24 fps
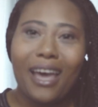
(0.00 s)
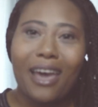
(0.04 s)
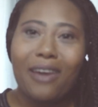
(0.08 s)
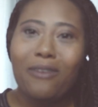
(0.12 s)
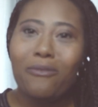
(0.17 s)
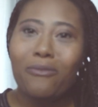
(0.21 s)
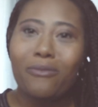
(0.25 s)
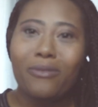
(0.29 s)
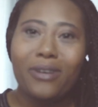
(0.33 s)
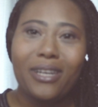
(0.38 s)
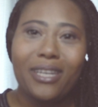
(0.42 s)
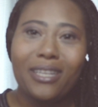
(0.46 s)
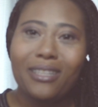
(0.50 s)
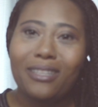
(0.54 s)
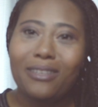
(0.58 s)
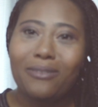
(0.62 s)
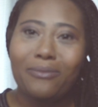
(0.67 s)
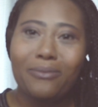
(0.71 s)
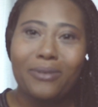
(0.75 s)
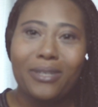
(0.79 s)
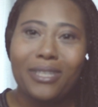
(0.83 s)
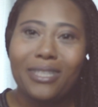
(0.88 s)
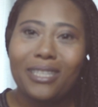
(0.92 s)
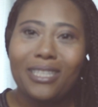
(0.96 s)
I really,
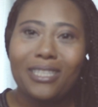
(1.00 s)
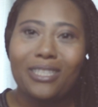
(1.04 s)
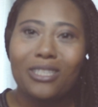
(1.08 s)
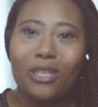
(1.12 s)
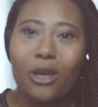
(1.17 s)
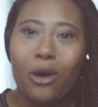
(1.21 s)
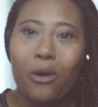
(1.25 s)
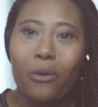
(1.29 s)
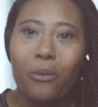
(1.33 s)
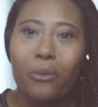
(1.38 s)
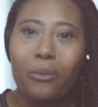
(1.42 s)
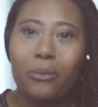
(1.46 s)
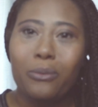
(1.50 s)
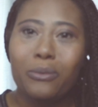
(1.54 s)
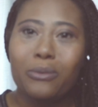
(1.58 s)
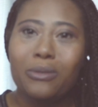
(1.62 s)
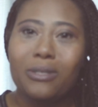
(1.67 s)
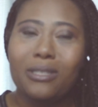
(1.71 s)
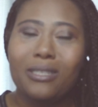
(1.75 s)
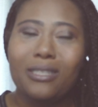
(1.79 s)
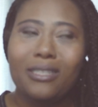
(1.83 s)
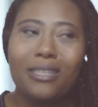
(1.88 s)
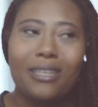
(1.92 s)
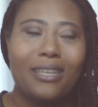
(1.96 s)
really
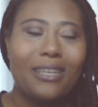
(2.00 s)
don't